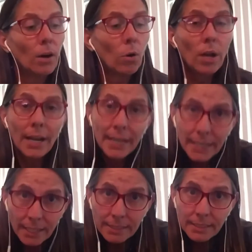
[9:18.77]

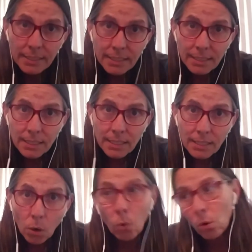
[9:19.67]
And,
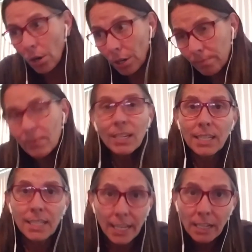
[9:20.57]
or
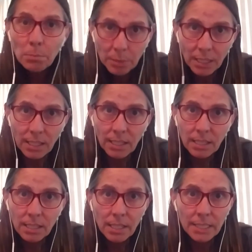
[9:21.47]
it can be
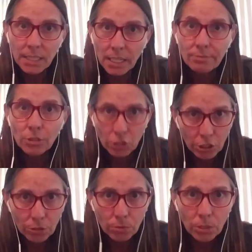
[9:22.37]
a time for
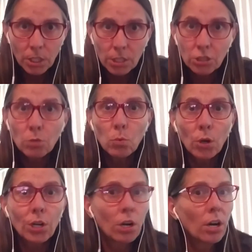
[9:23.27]
you to
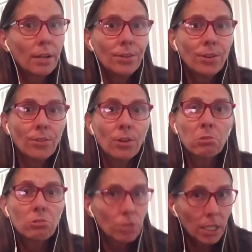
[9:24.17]
work on
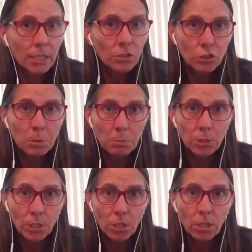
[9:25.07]
those things that you've been
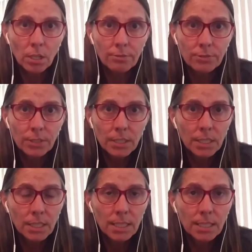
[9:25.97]
putting off,
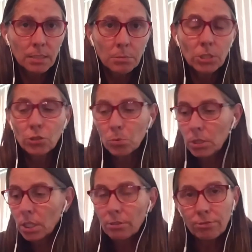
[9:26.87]
because you really
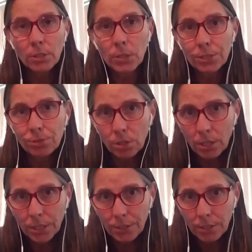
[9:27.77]
ought to focus
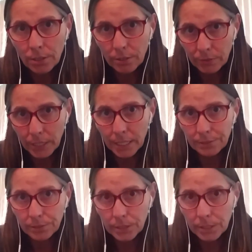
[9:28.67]
on the
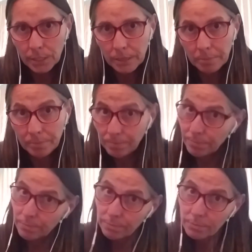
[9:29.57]
fast.
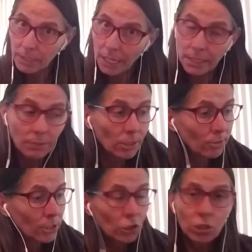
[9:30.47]
And even if
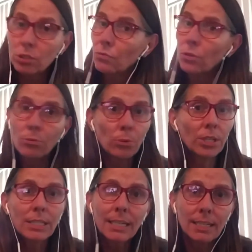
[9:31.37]
it's just for 3
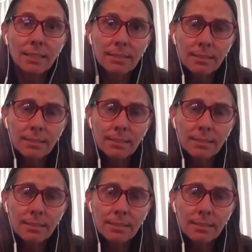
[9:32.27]
days,